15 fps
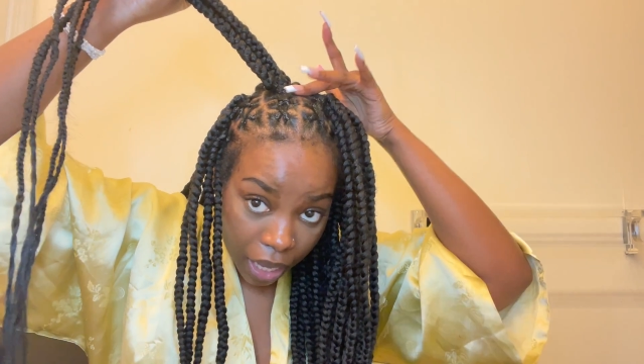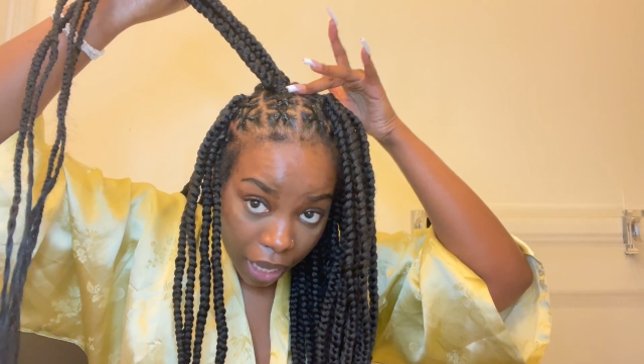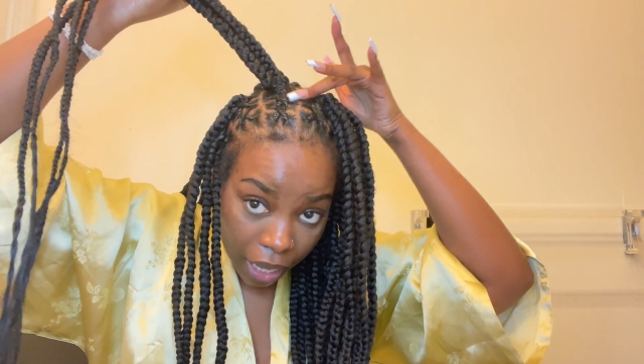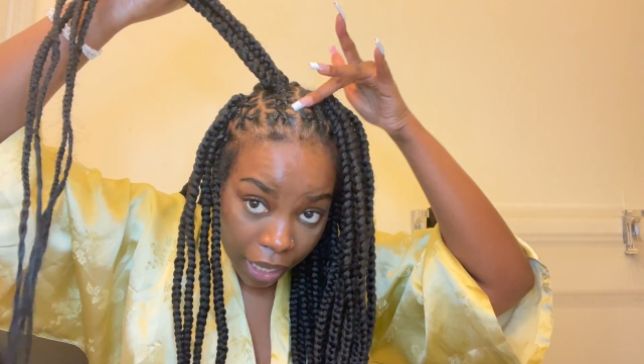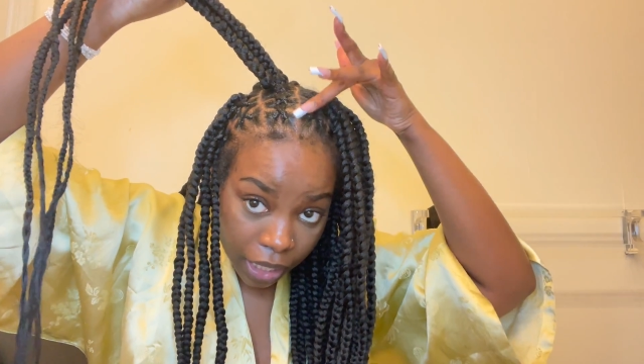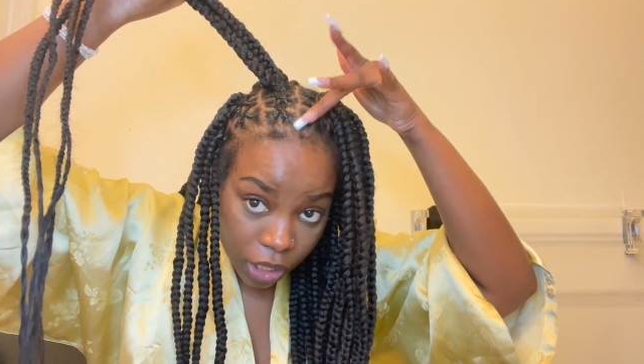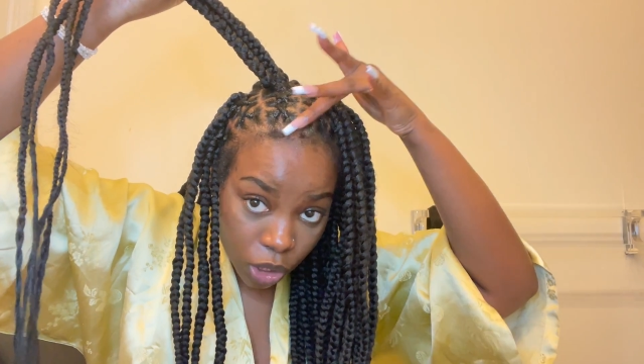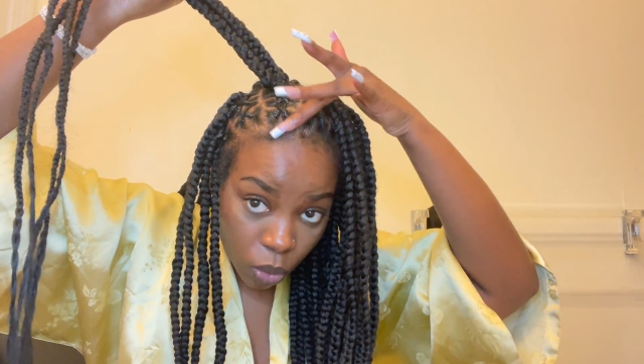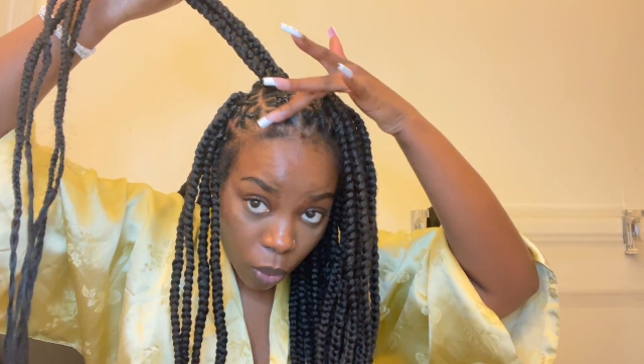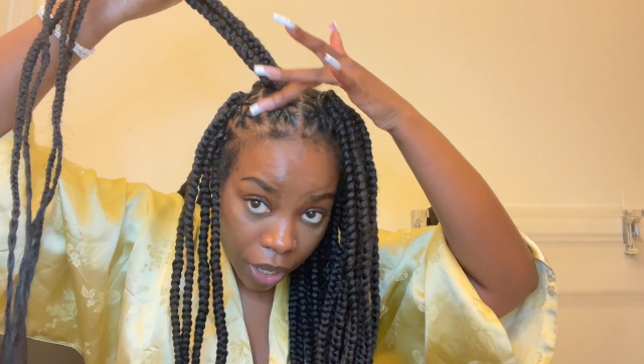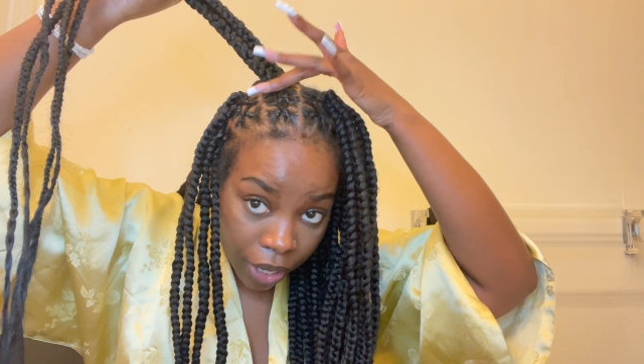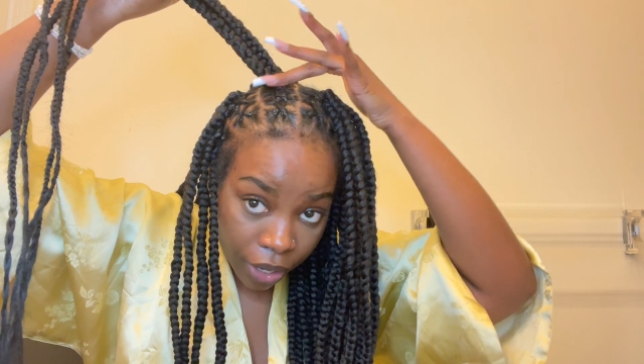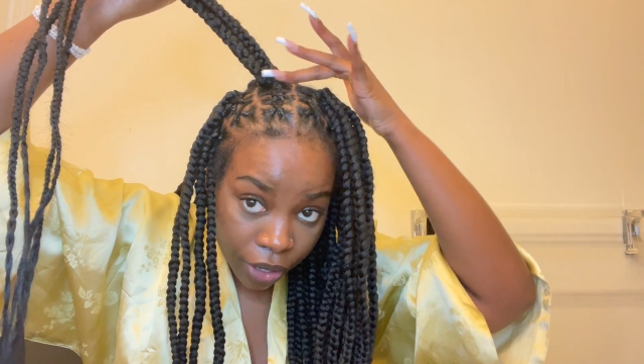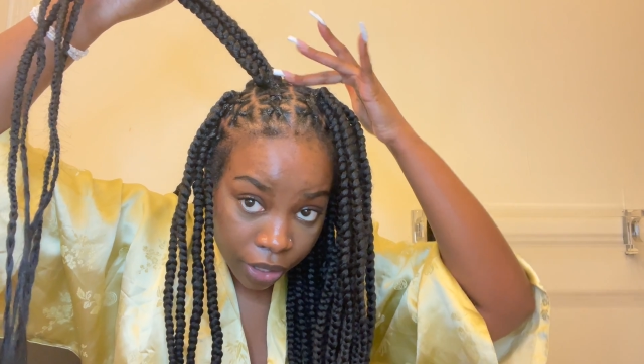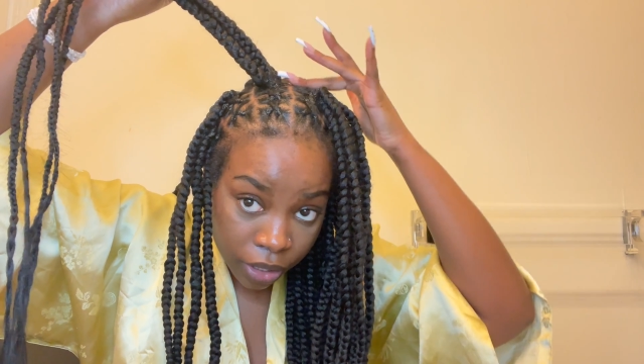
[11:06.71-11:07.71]
8
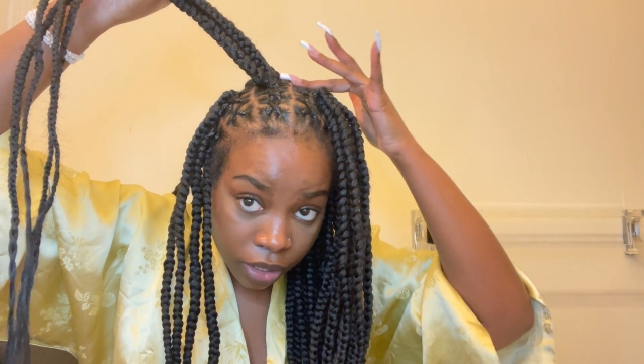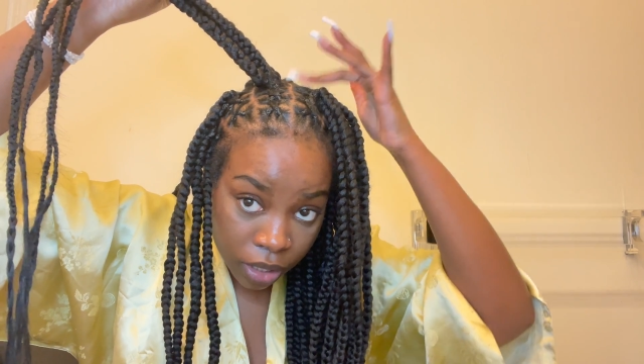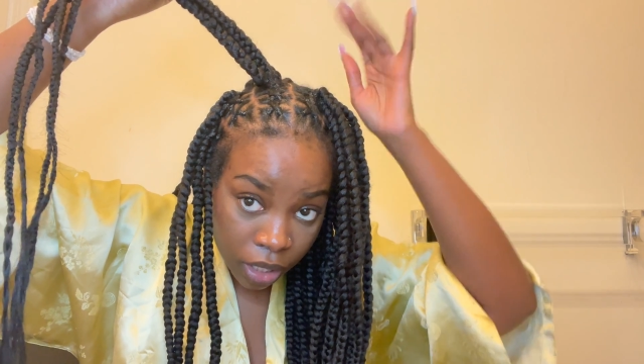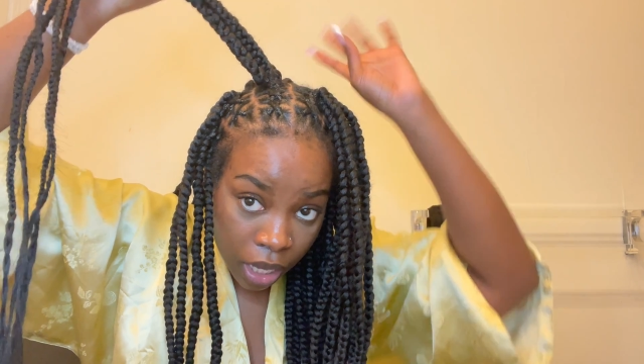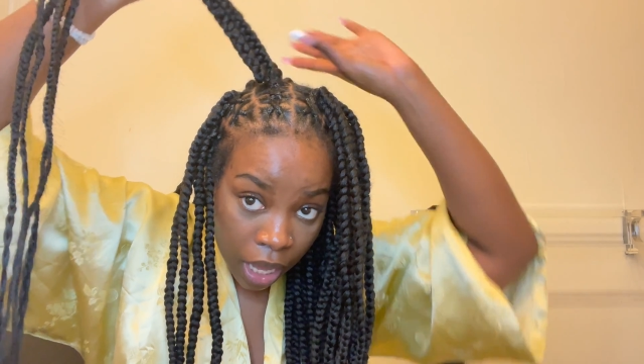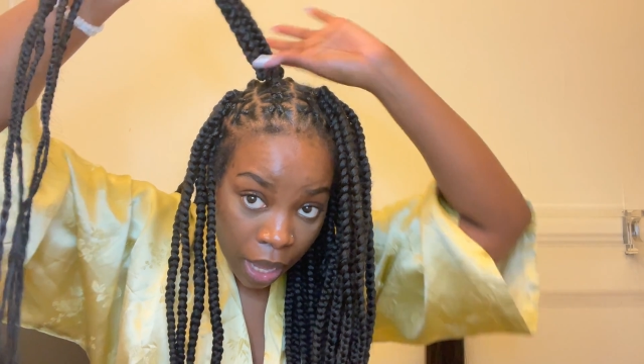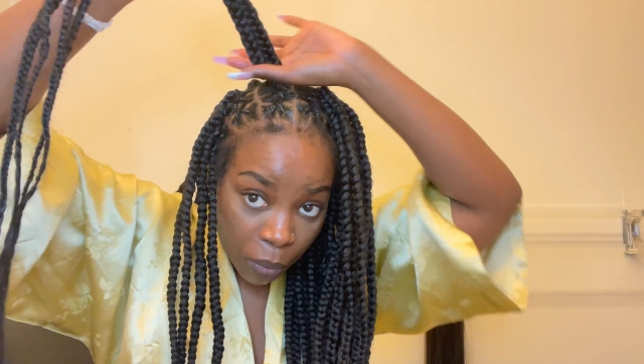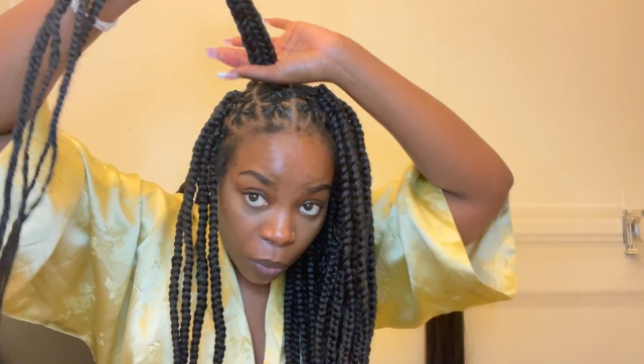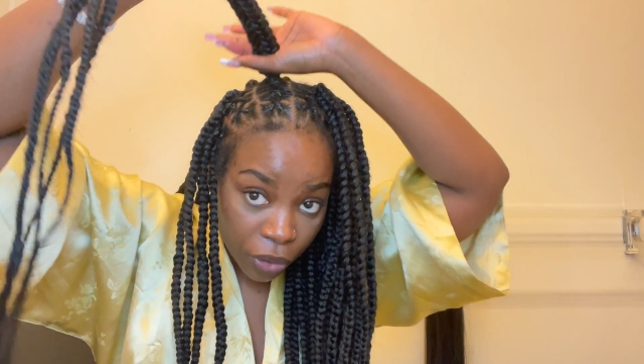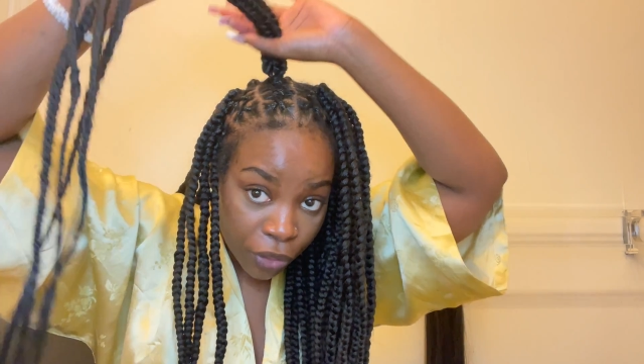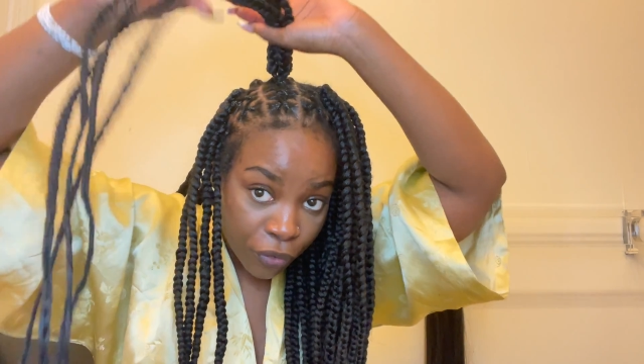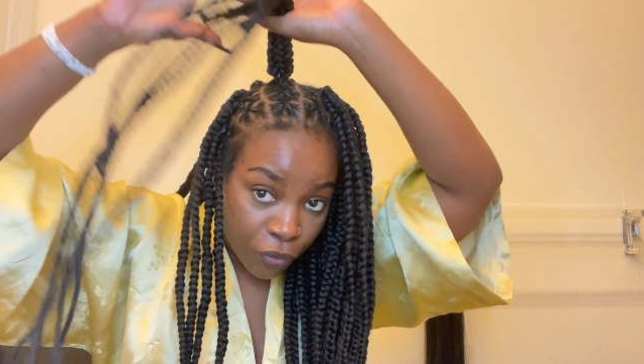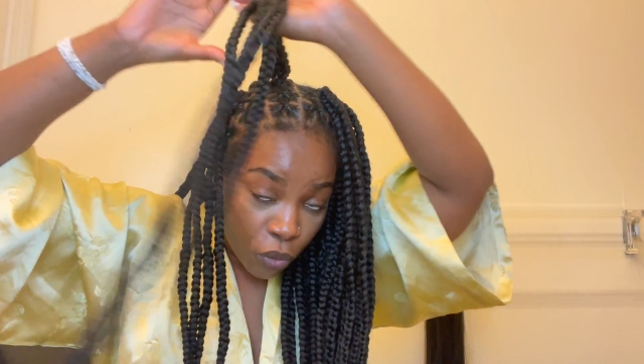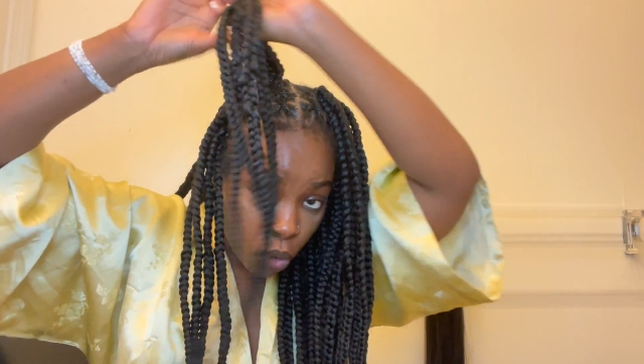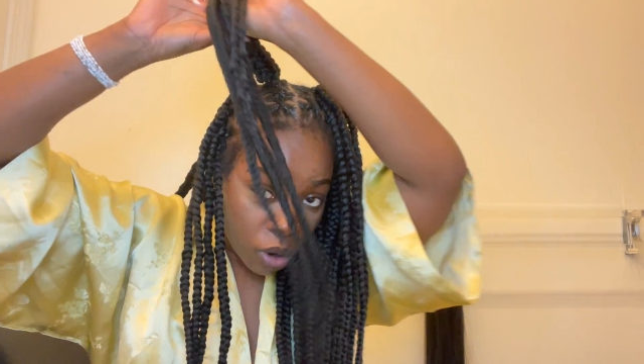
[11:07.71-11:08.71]
squares with
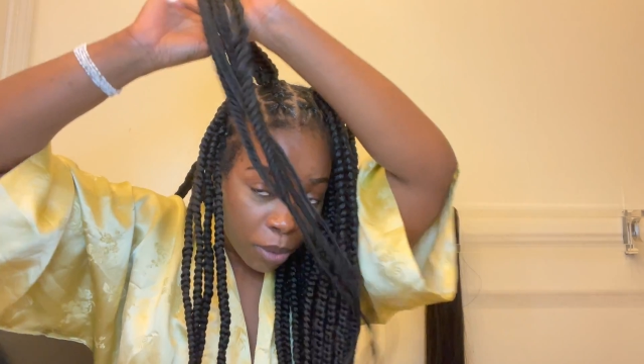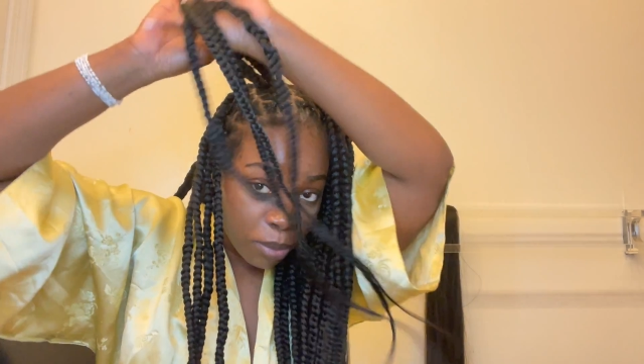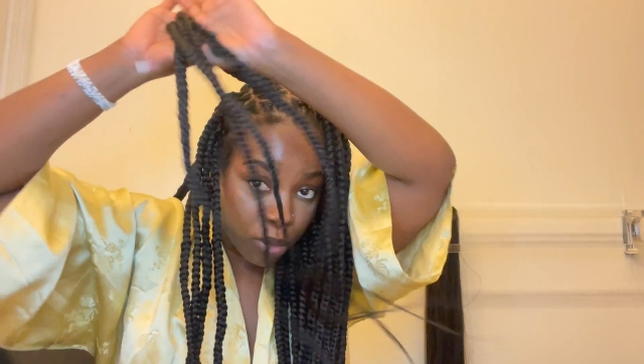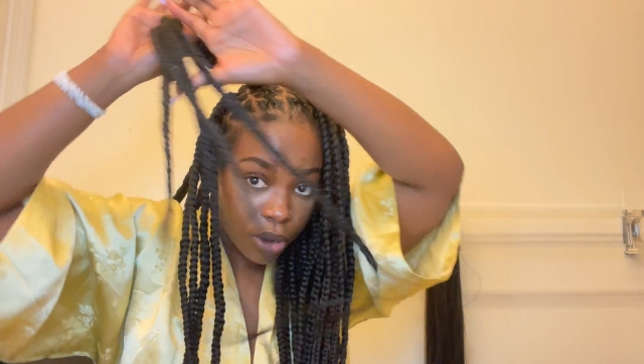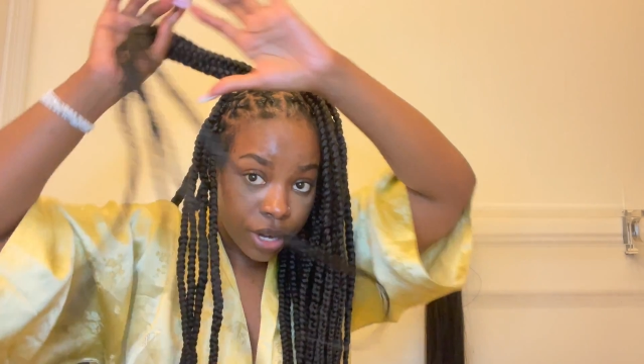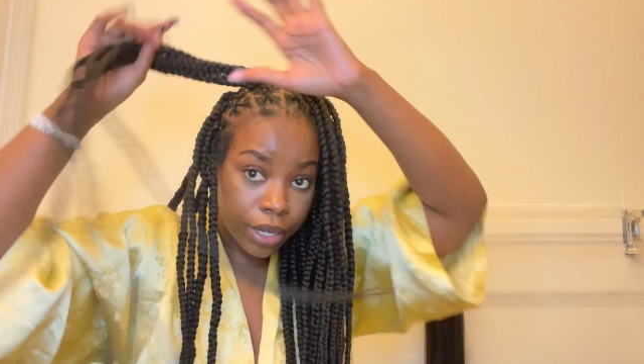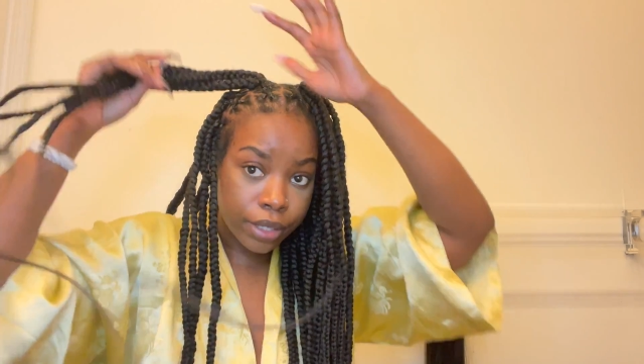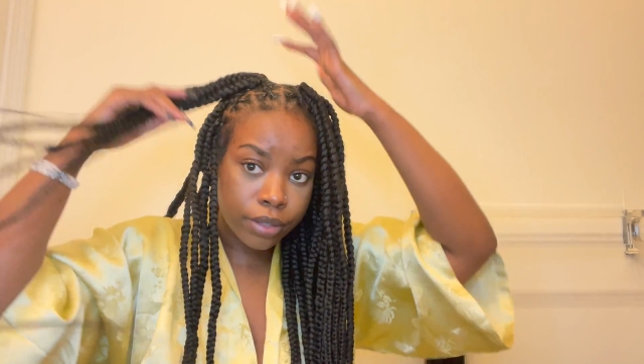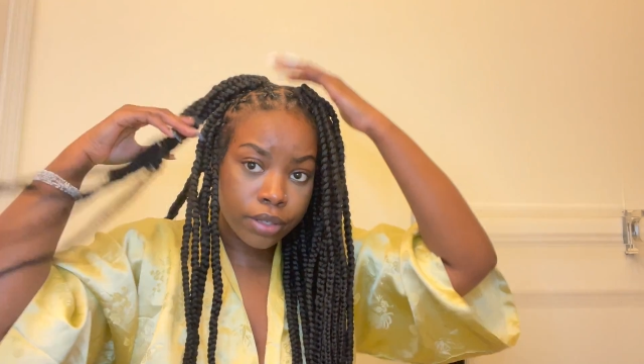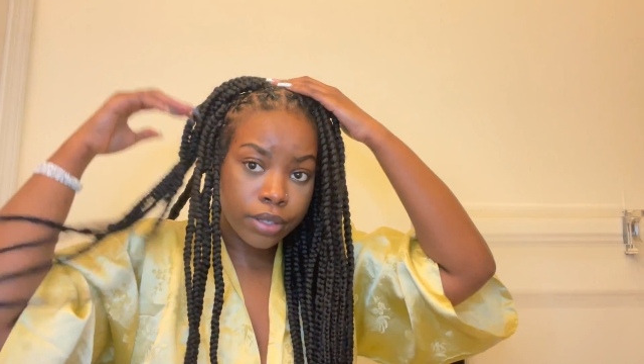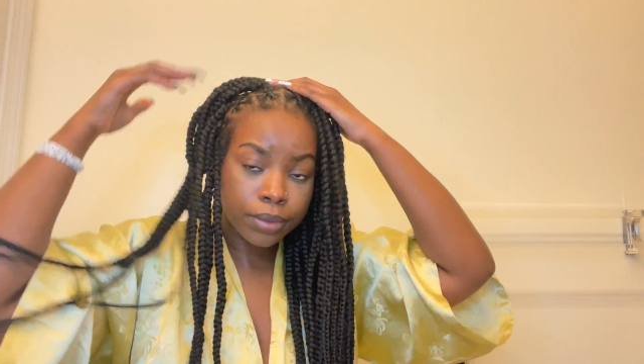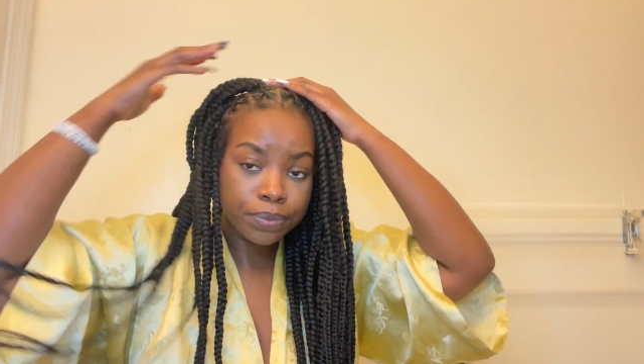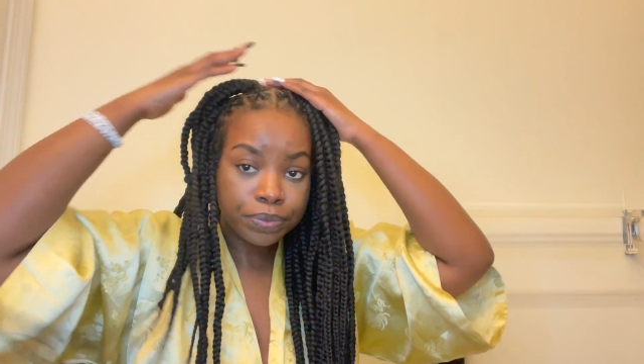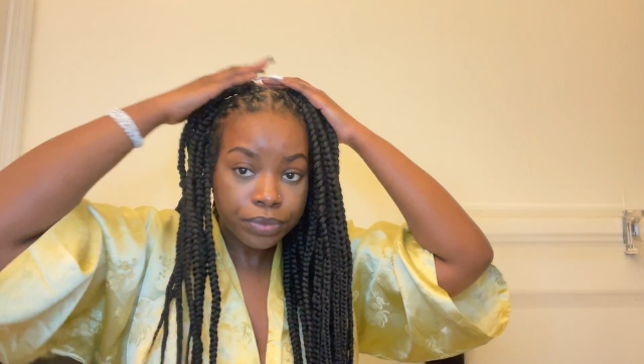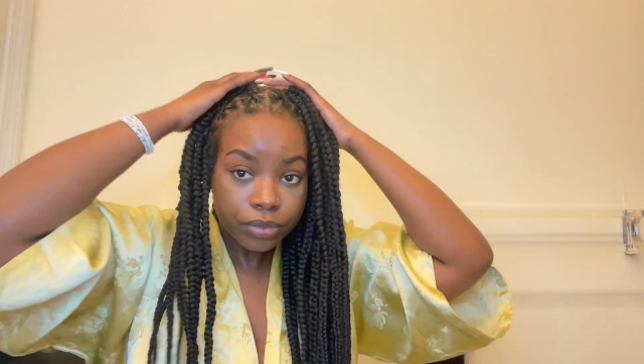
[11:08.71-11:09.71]
4 braids.